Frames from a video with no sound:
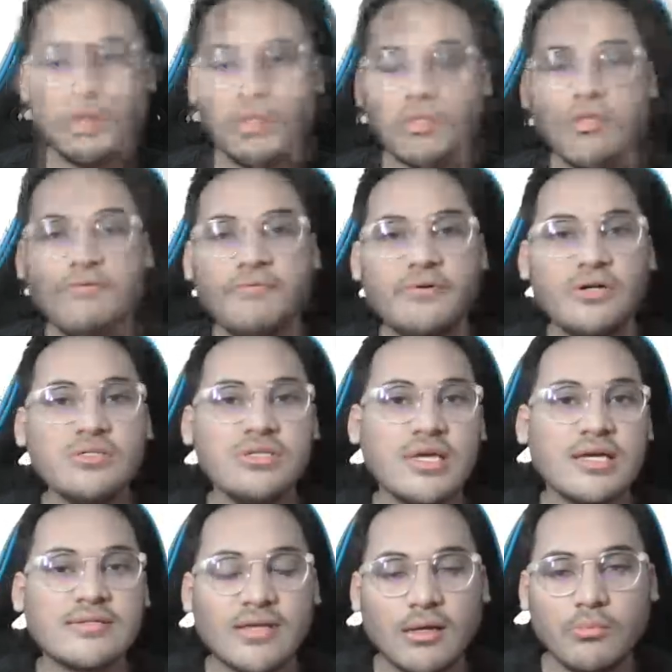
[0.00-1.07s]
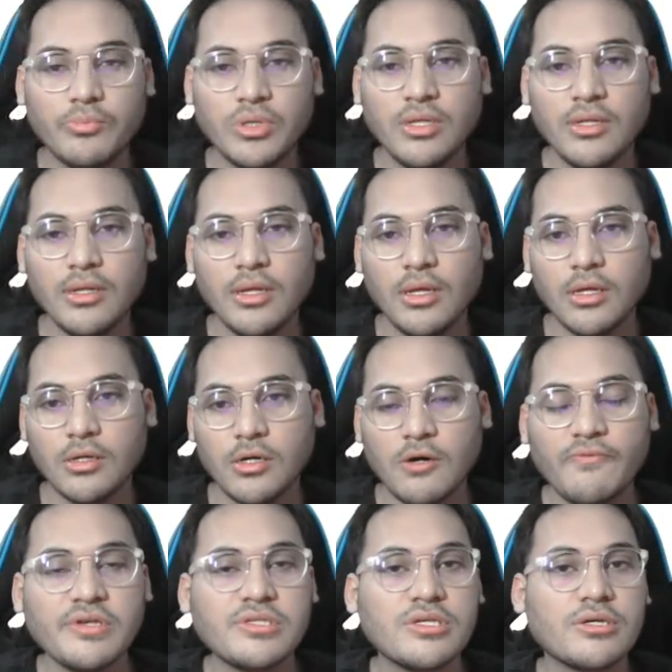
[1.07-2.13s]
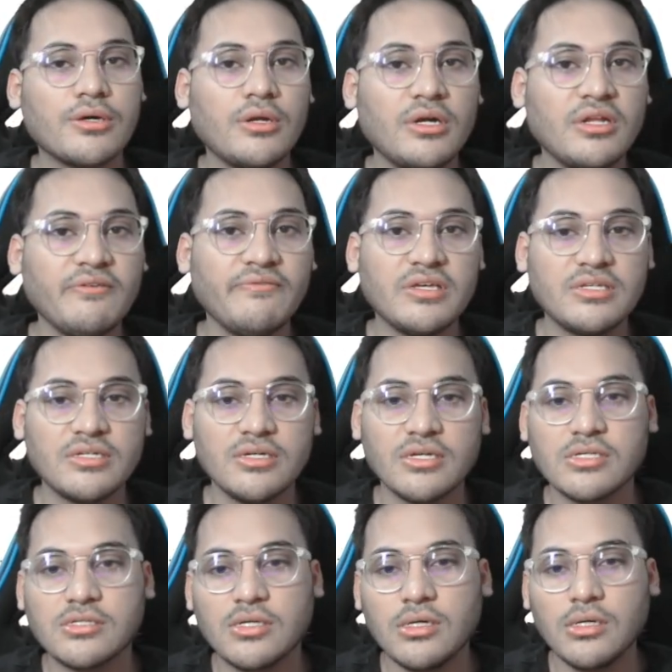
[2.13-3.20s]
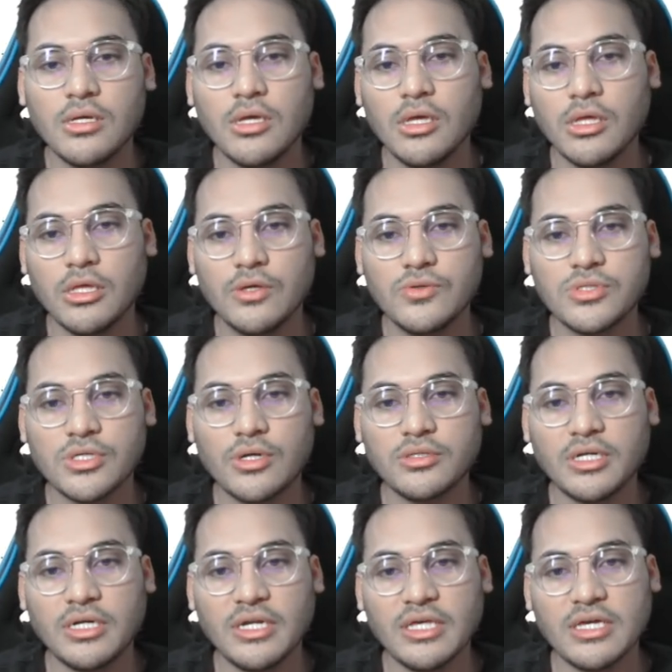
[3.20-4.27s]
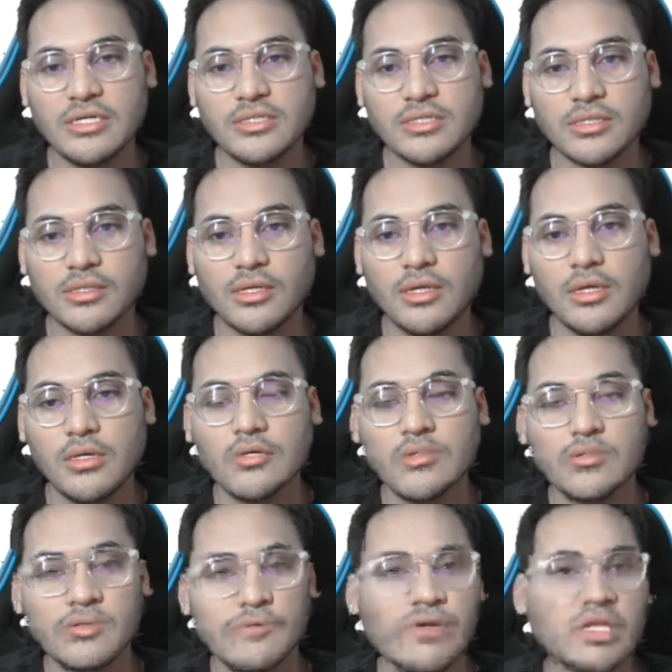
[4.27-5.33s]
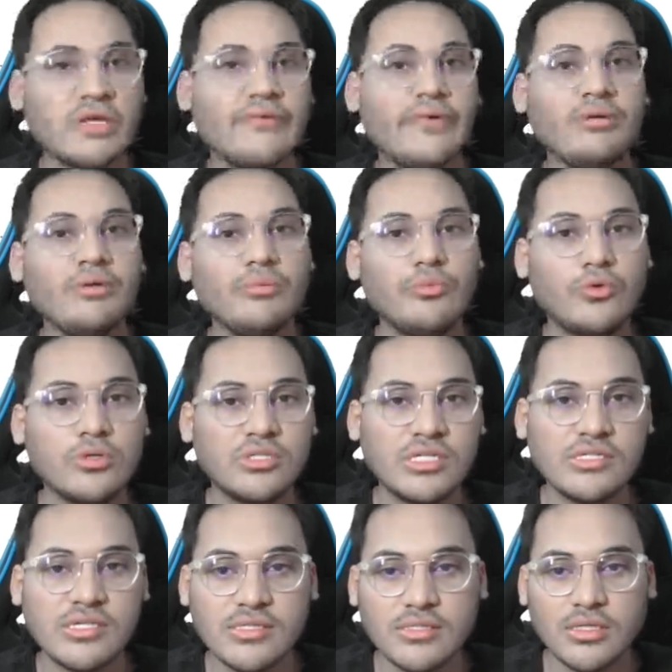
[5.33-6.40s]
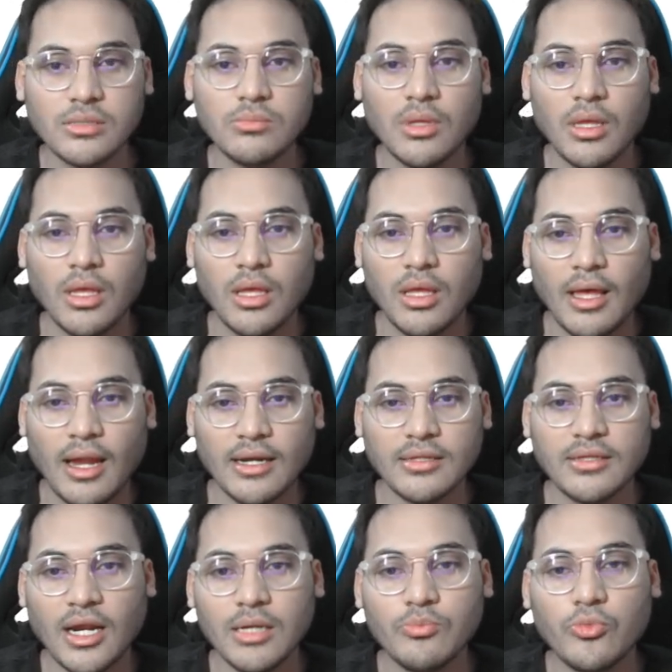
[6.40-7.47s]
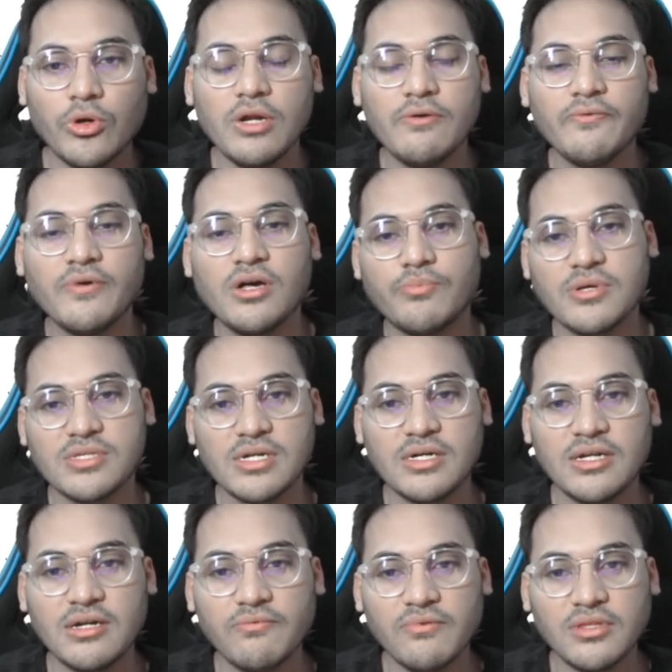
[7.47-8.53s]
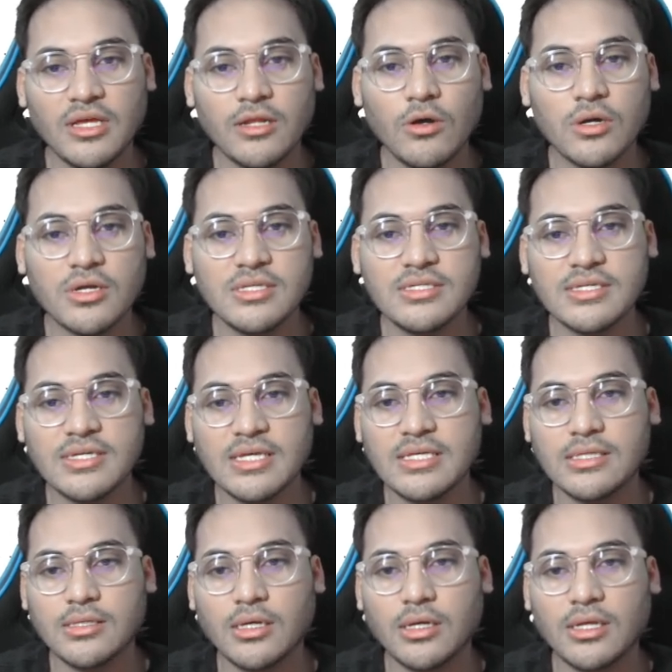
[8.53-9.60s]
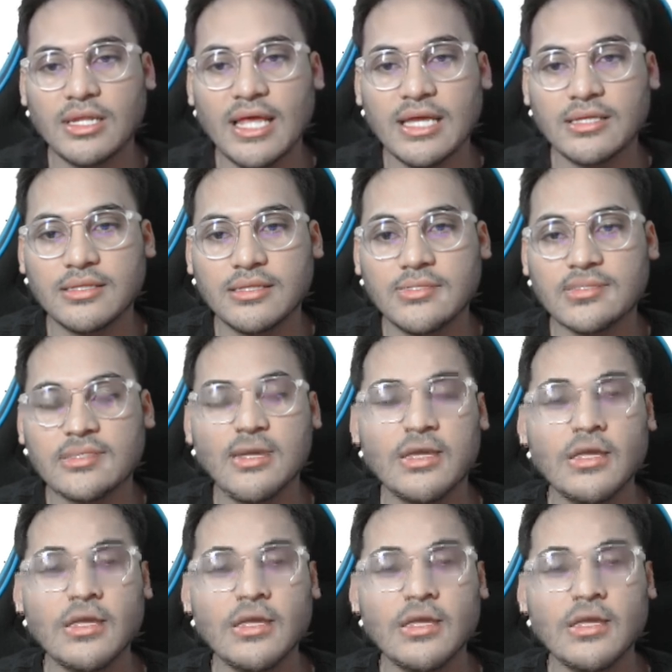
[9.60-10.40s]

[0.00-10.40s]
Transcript: The first example of a security feature is the user authentication. So whenever we boot the system, at that point we are presented with a login screen like this,